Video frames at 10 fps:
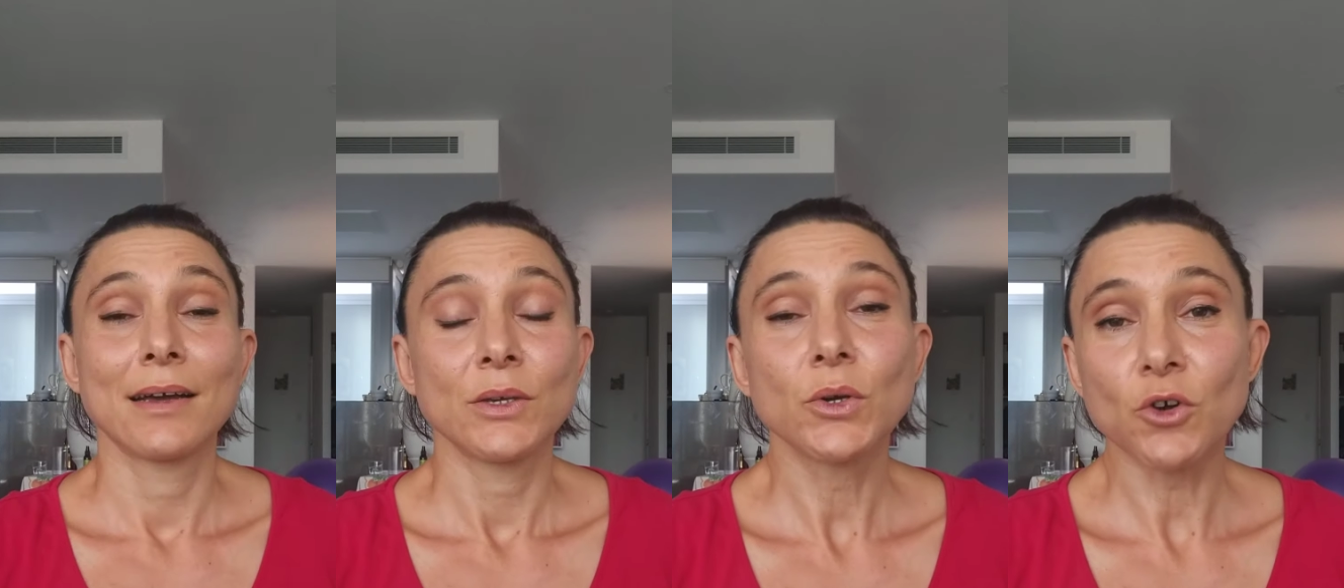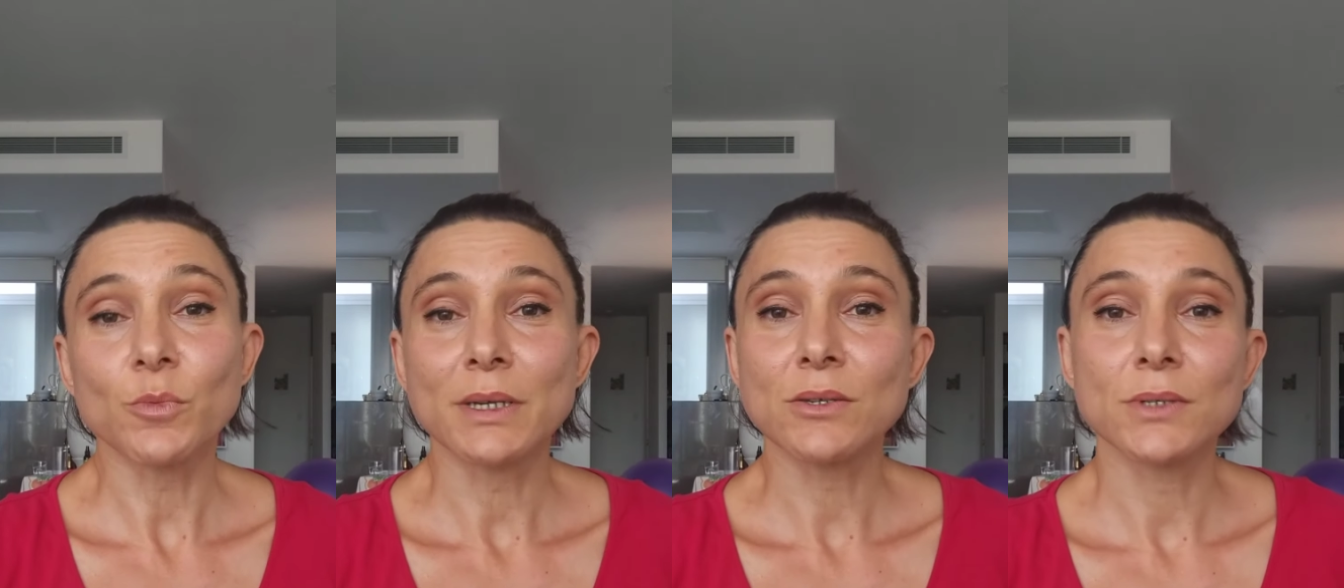your core
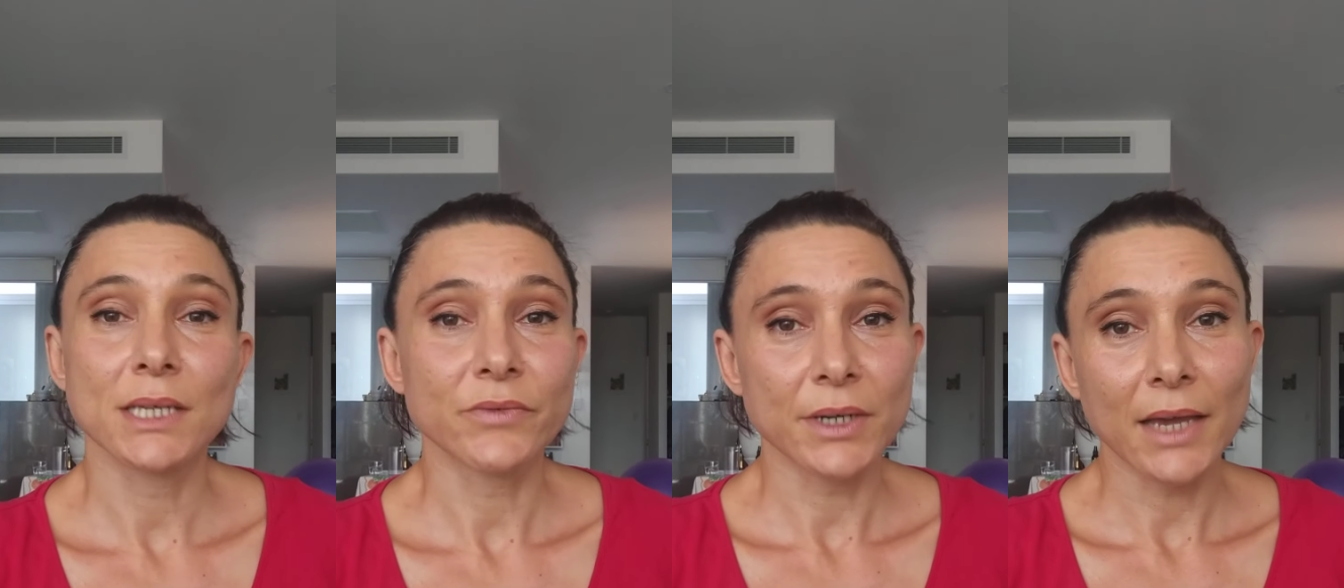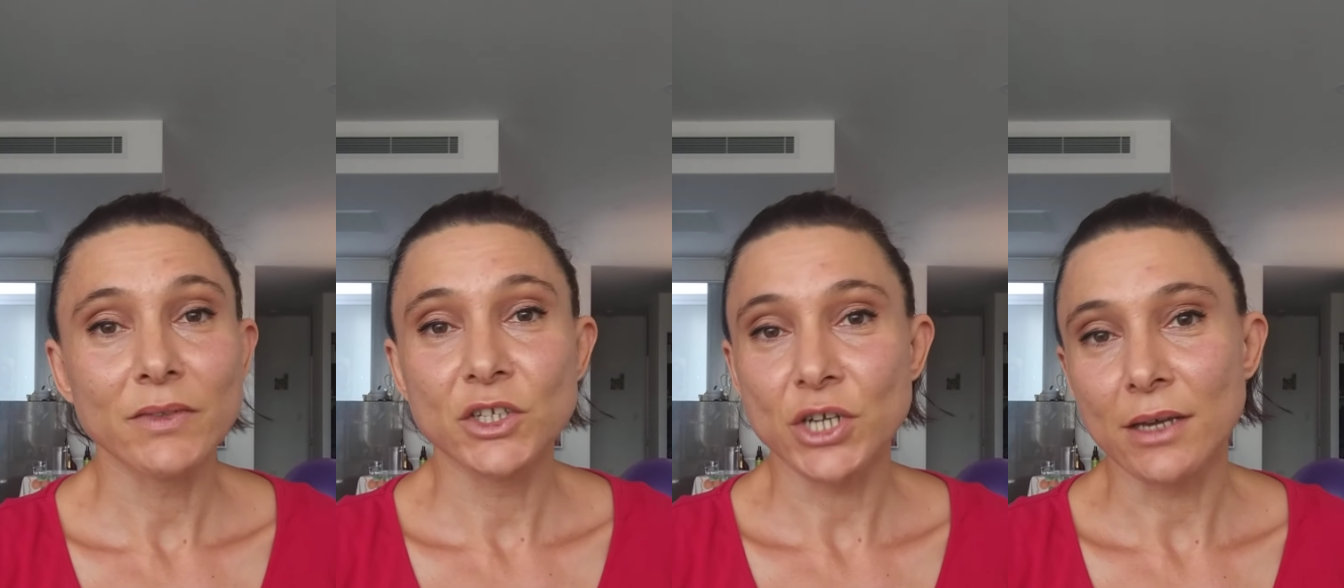muscles never have
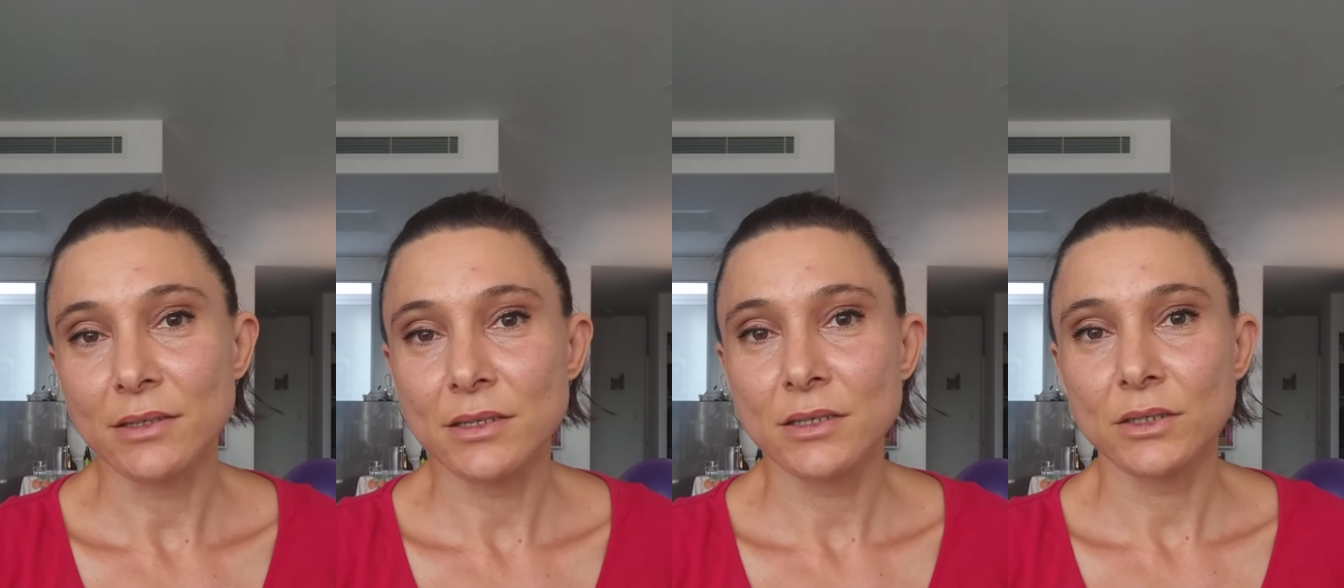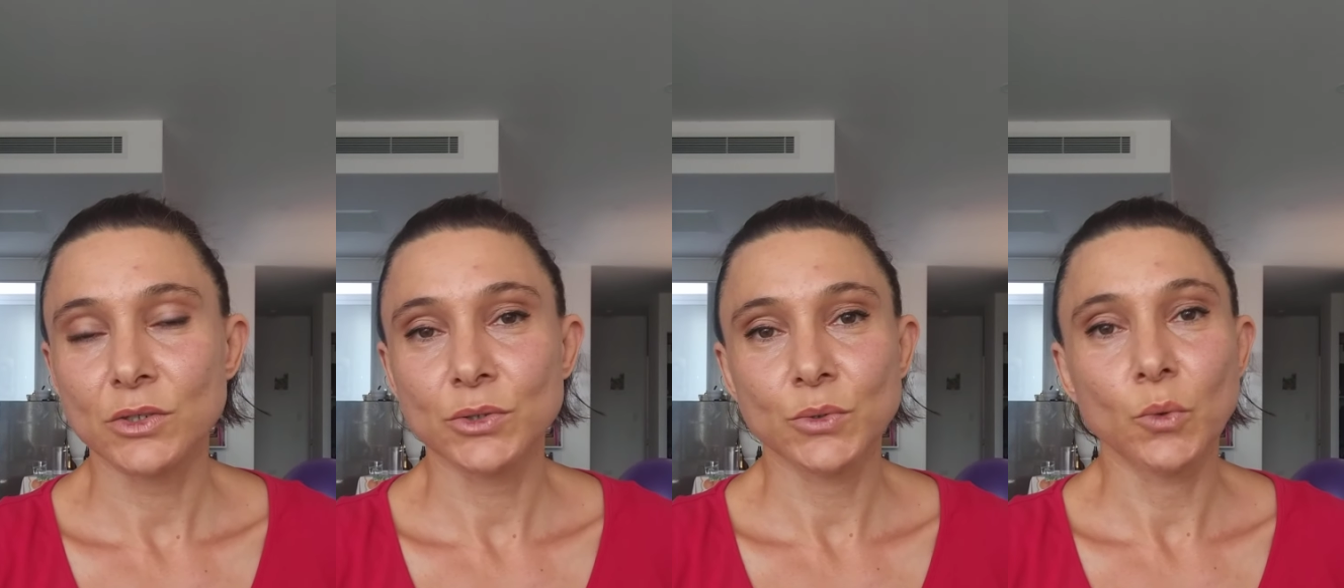the chance
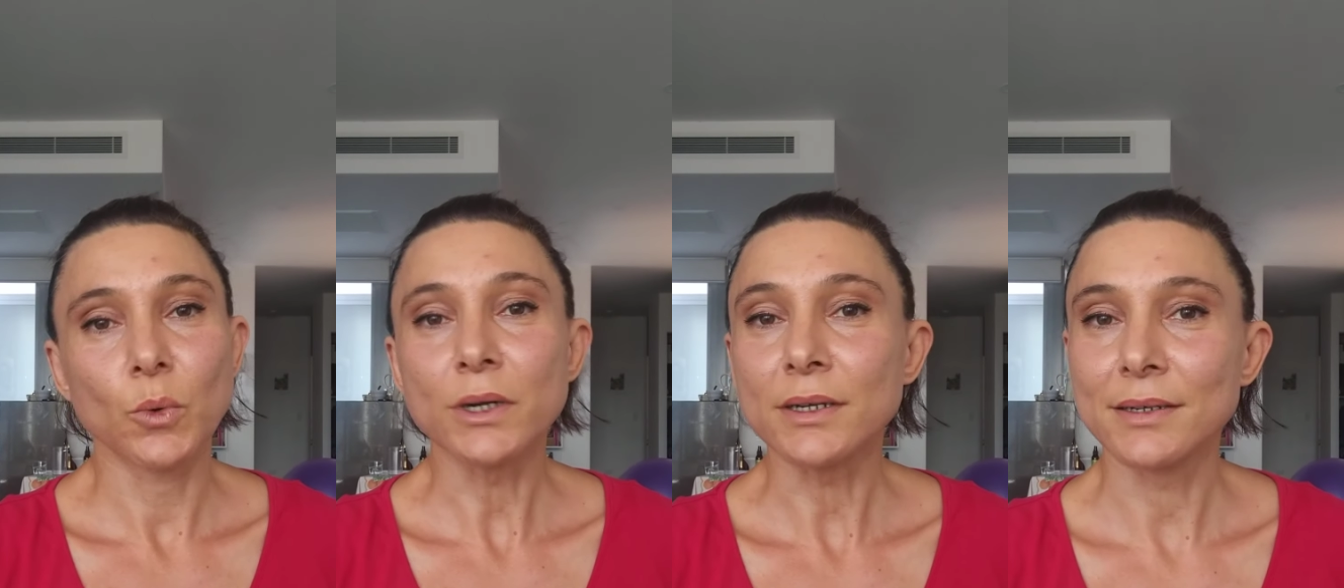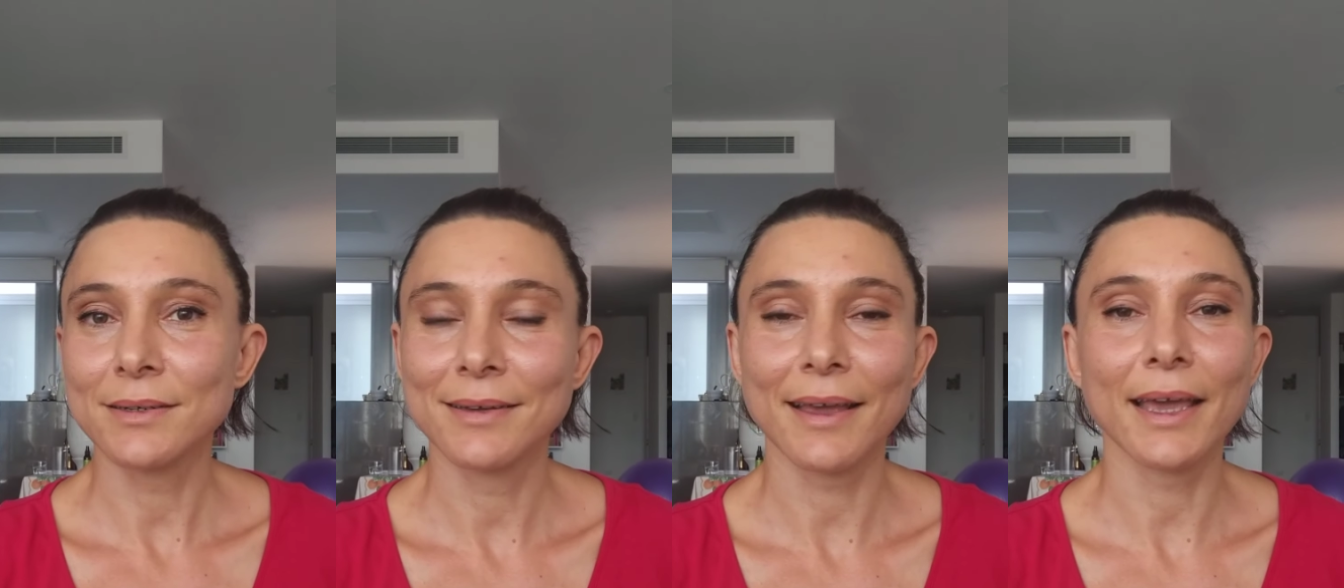to work,
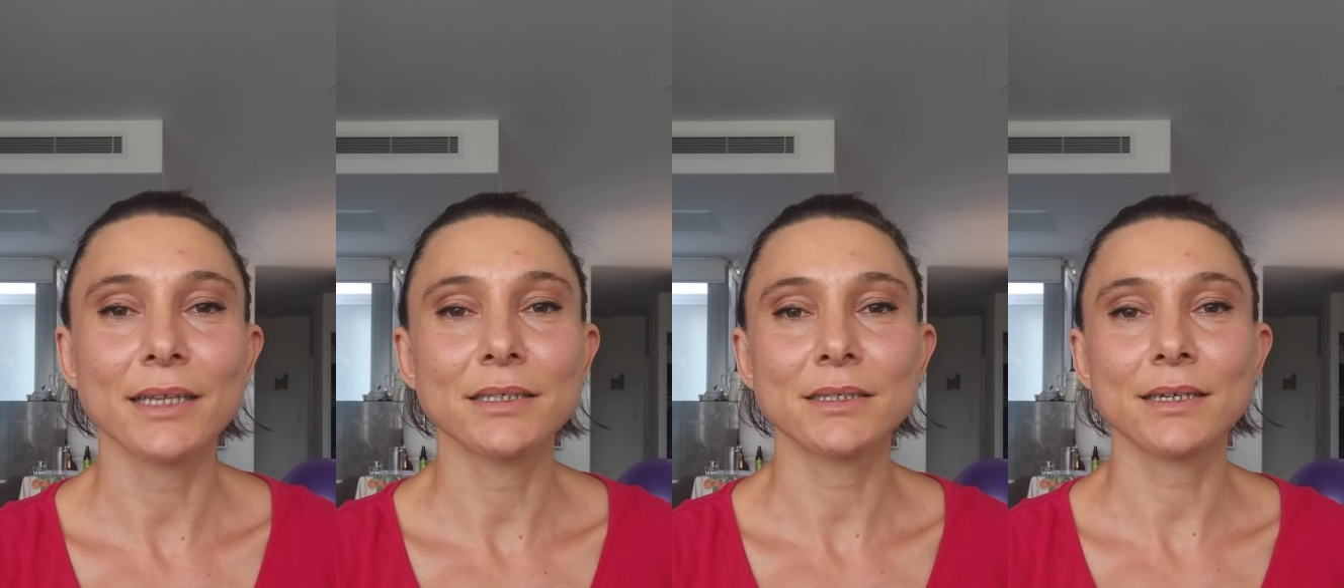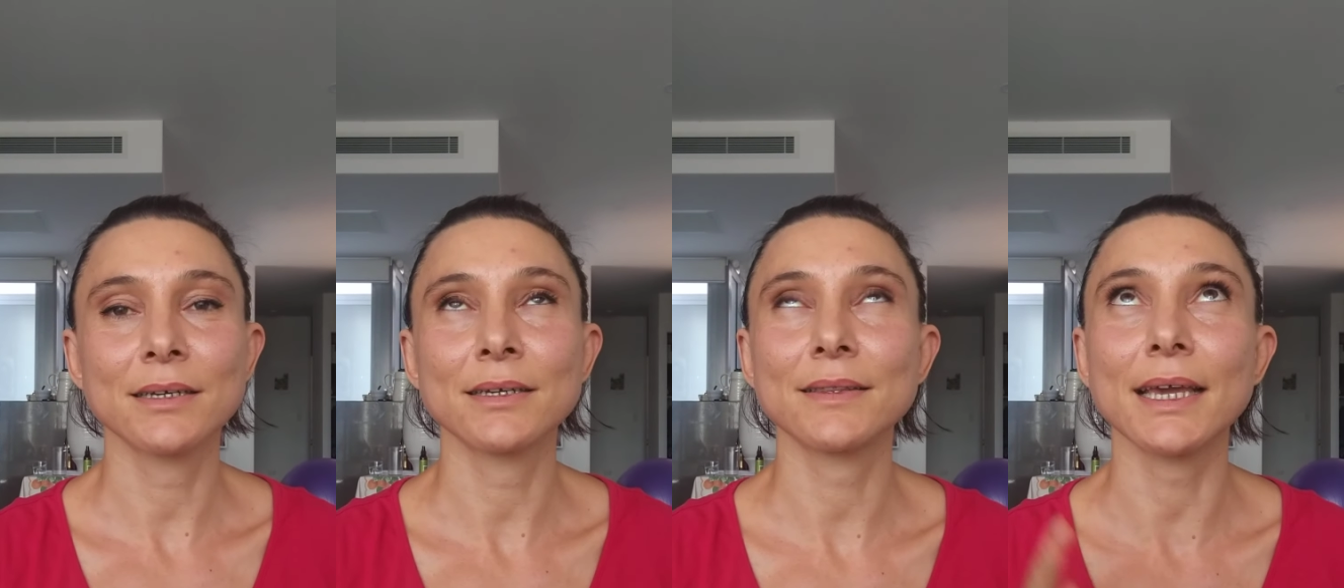and
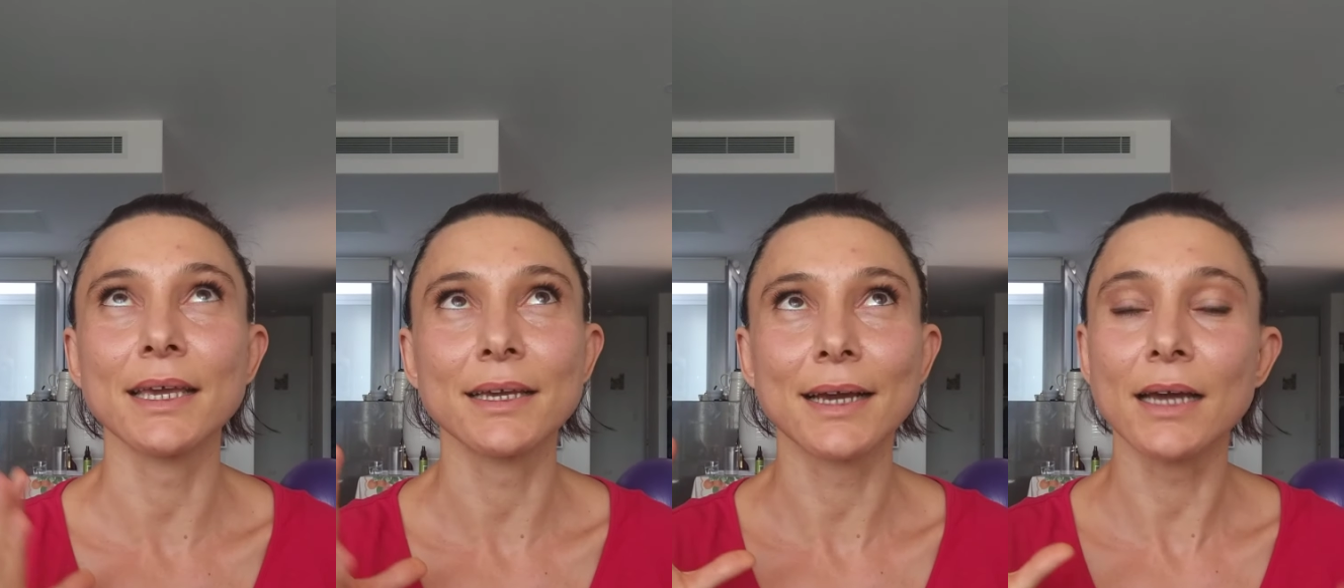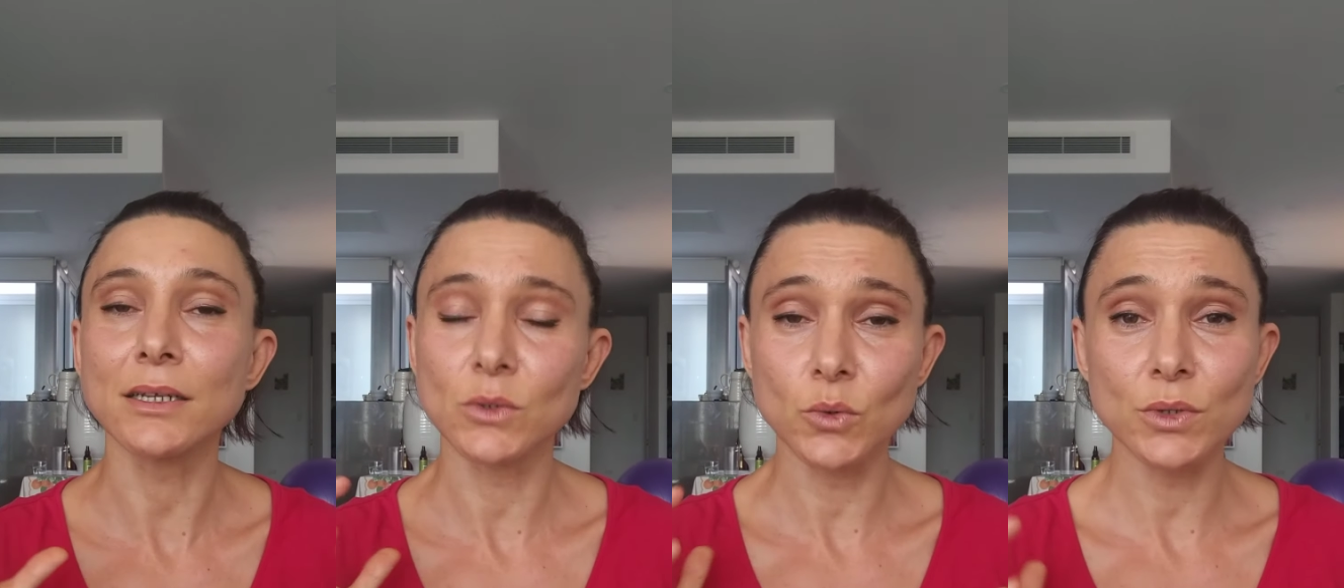they kind
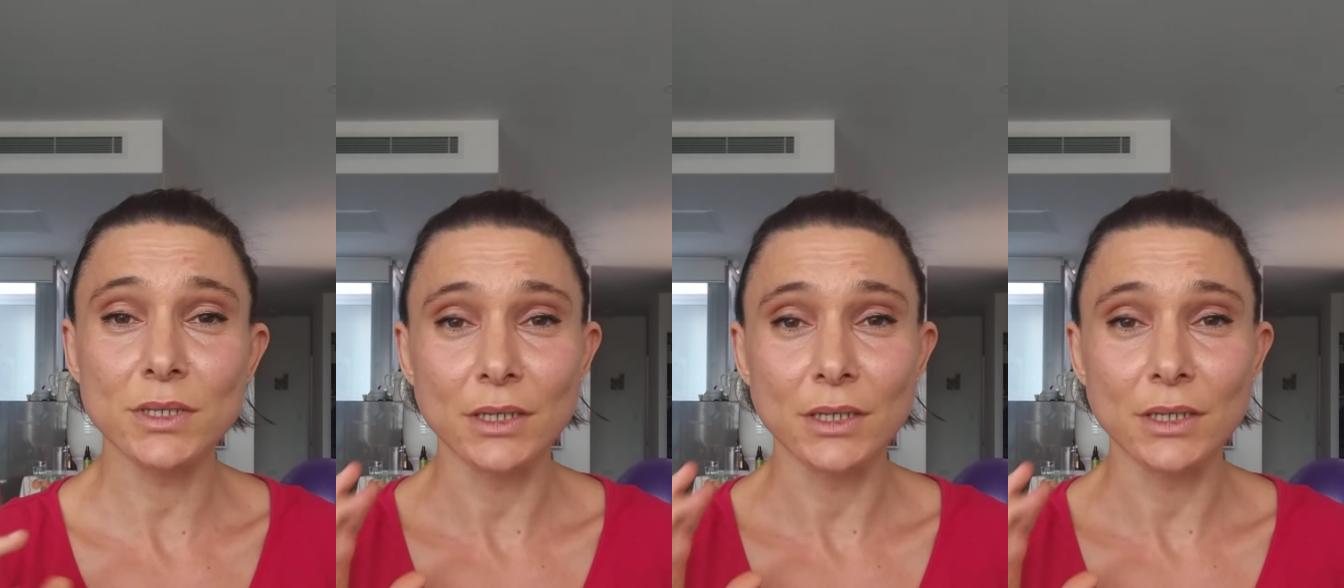of lose